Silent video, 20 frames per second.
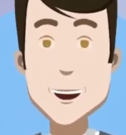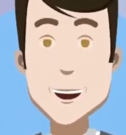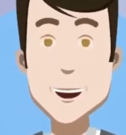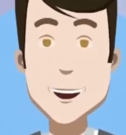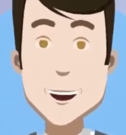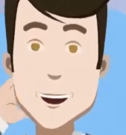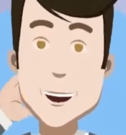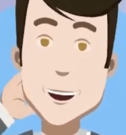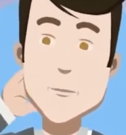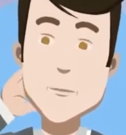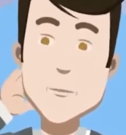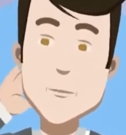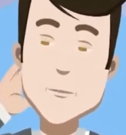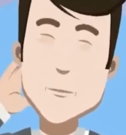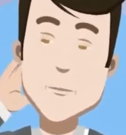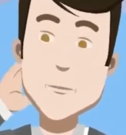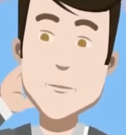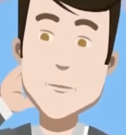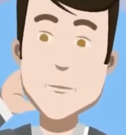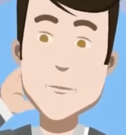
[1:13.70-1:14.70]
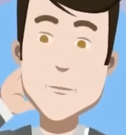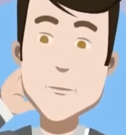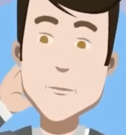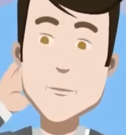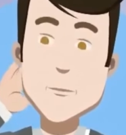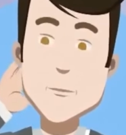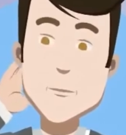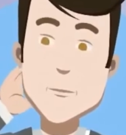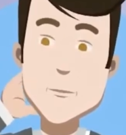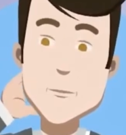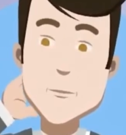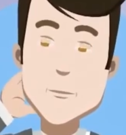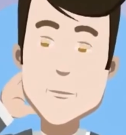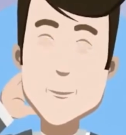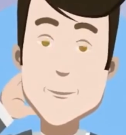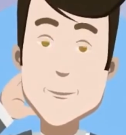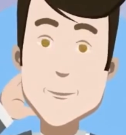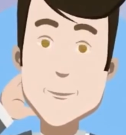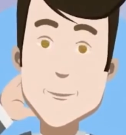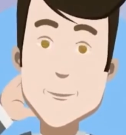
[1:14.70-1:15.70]
of error signal.
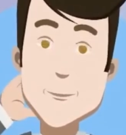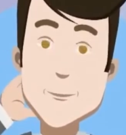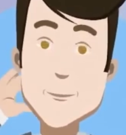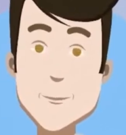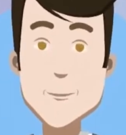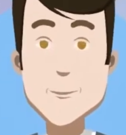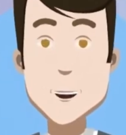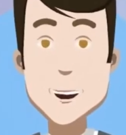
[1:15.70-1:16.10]
Increasing